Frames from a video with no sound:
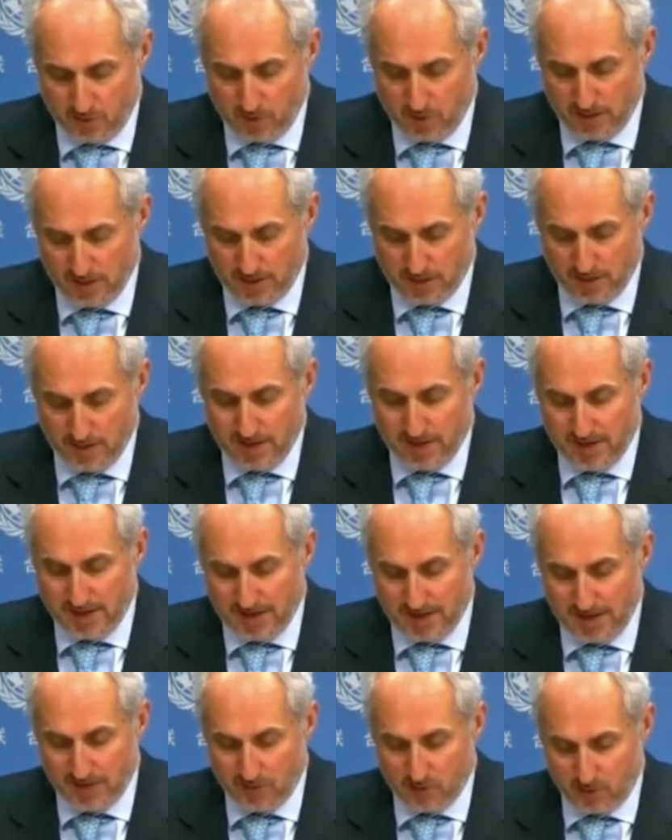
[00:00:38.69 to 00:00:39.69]
UN
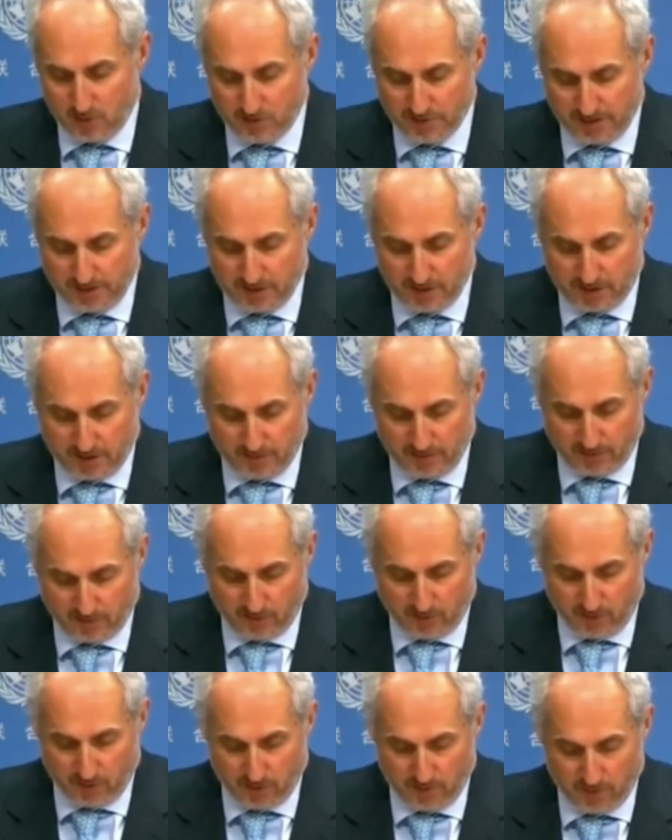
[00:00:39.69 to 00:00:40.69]
and the World Economic
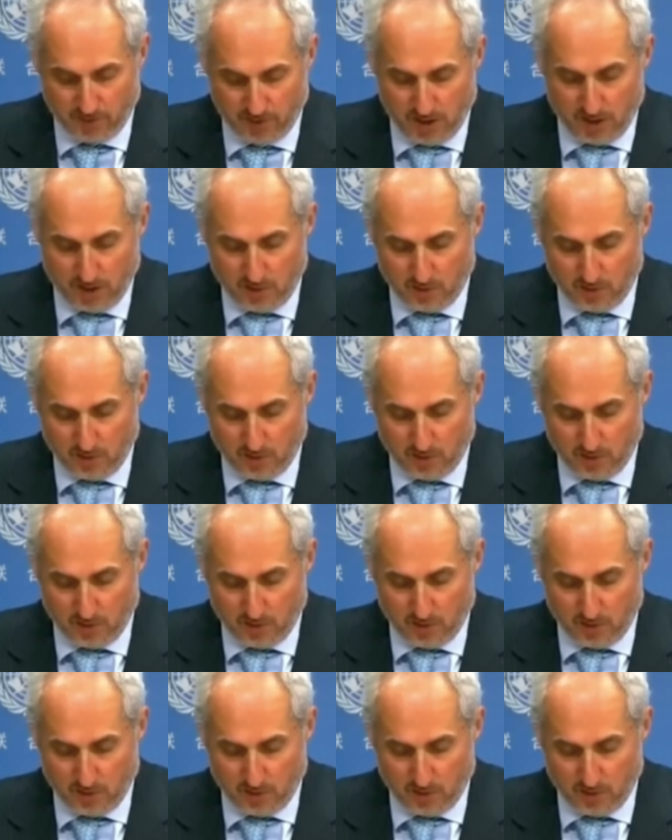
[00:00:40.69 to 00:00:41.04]
Forum,